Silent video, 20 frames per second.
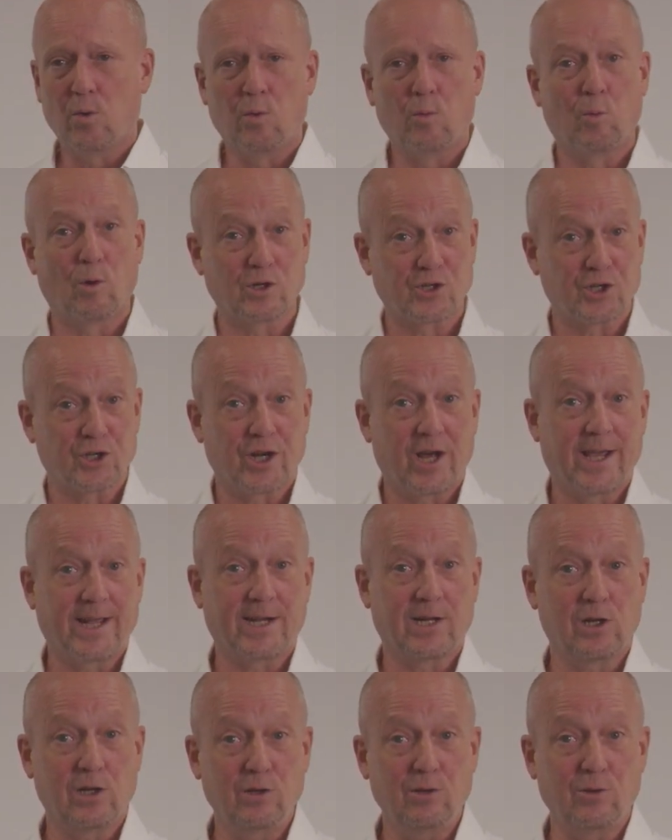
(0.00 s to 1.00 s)
what should I
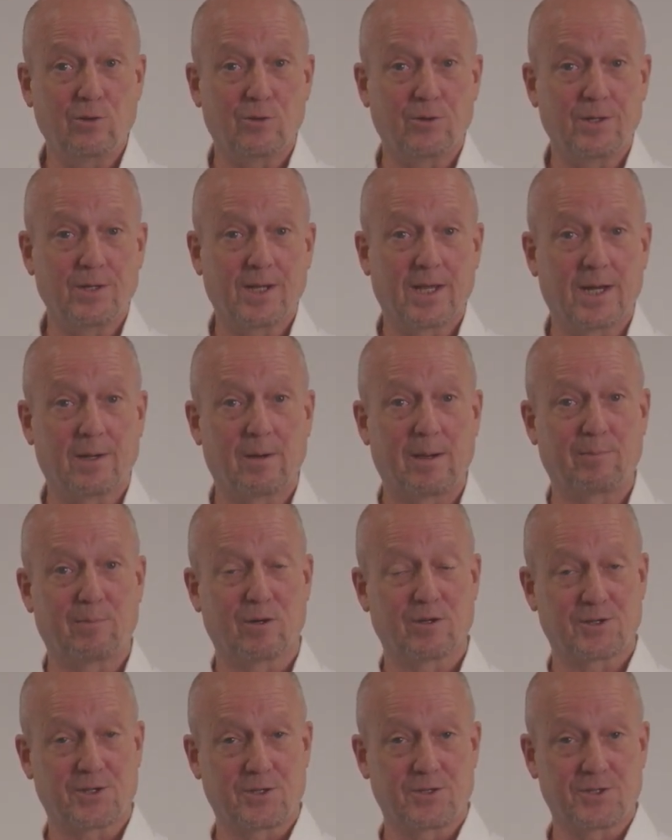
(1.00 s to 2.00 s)
include in my
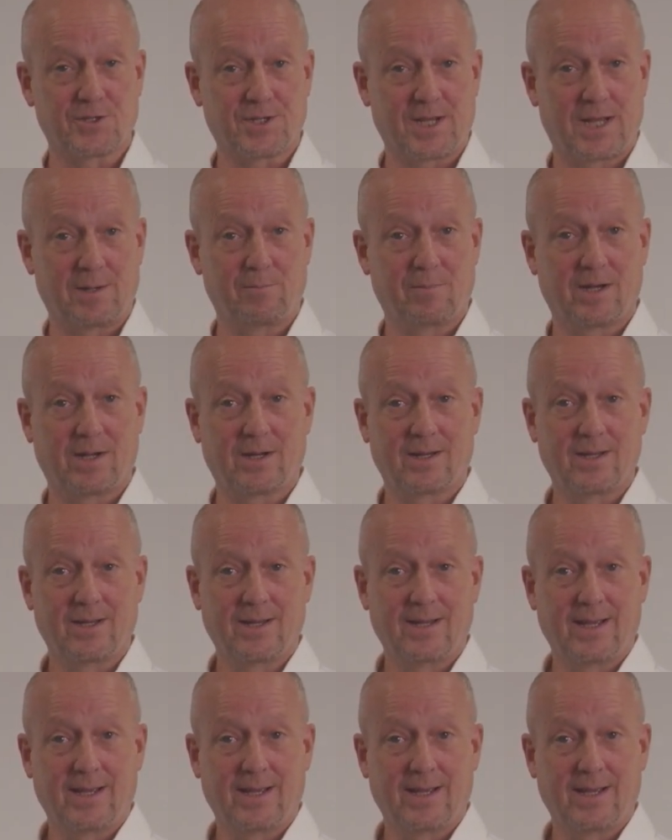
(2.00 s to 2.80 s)
personal statement,